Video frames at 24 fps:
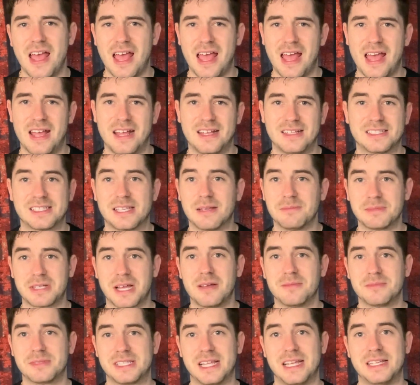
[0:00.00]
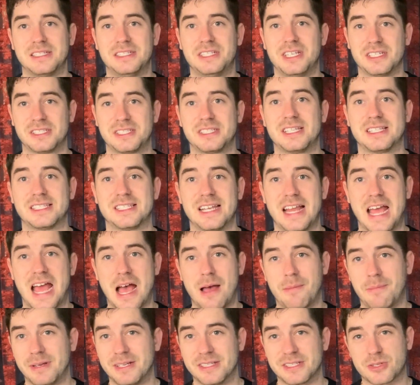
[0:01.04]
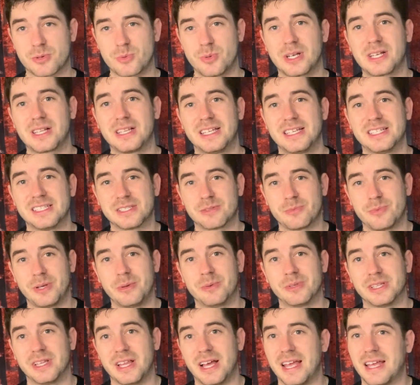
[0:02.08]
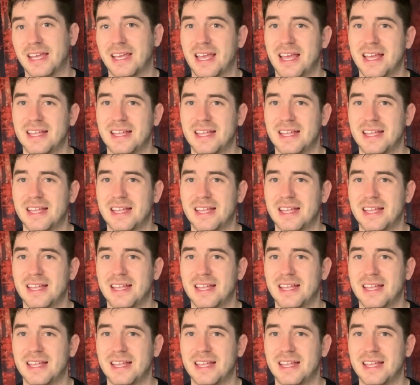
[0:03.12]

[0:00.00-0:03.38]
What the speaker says: And sometimes that just doesn't happen as quickly as we would like,